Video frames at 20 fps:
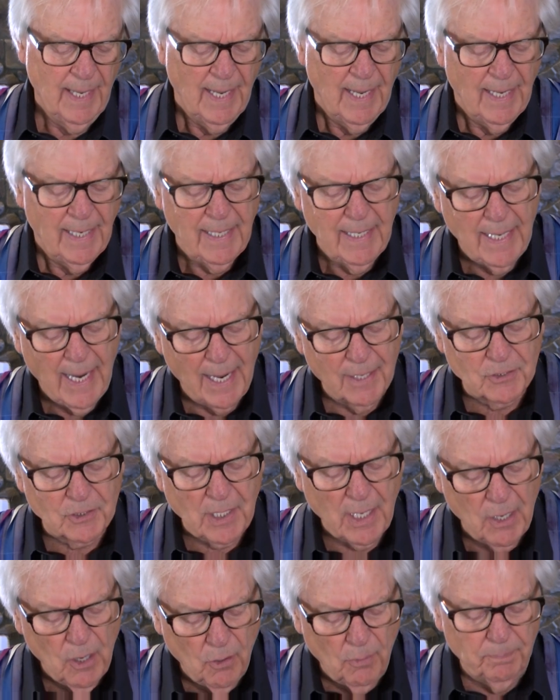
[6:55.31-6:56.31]
He has
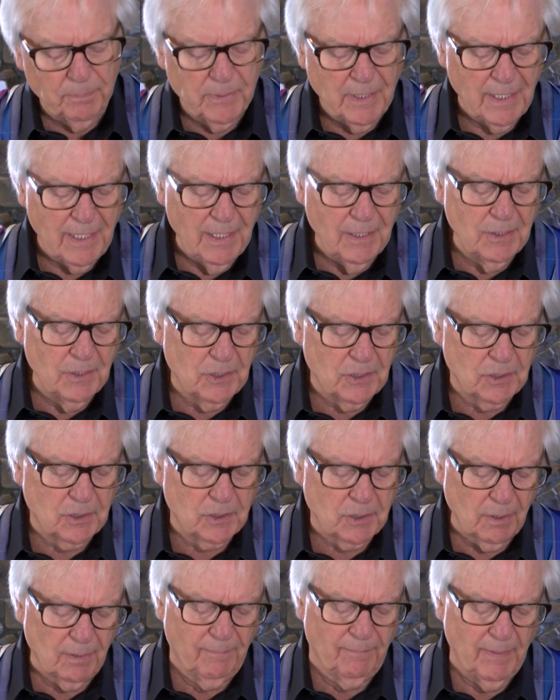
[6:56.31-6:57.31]
helped his
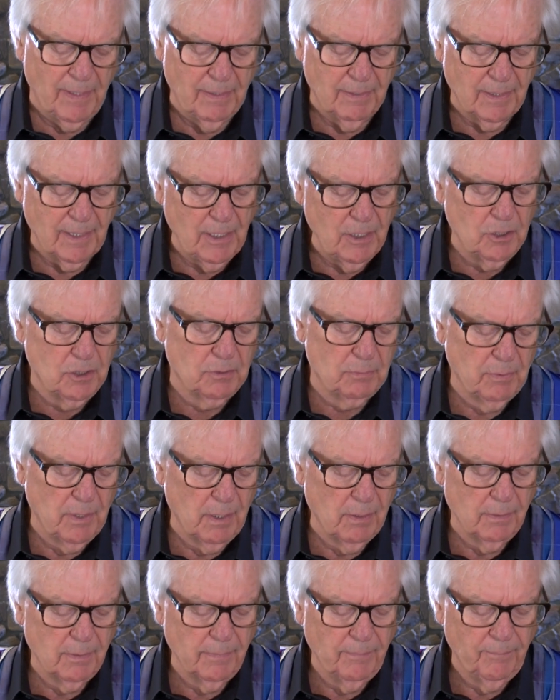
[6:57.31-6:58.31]
servant
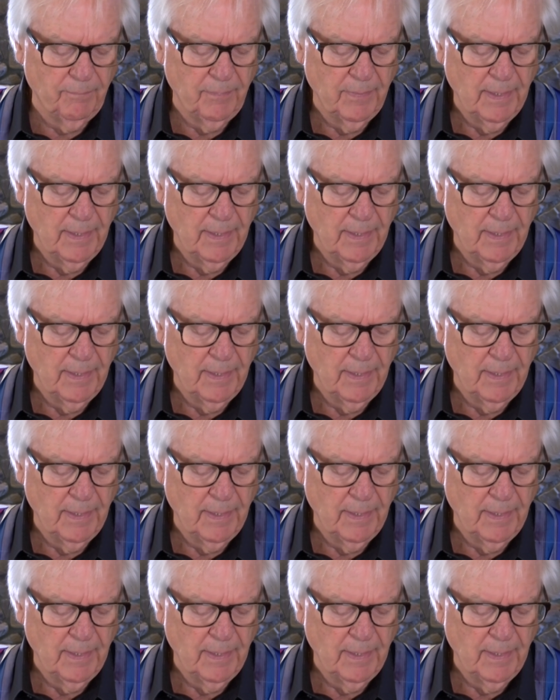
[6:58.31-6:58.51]
Israel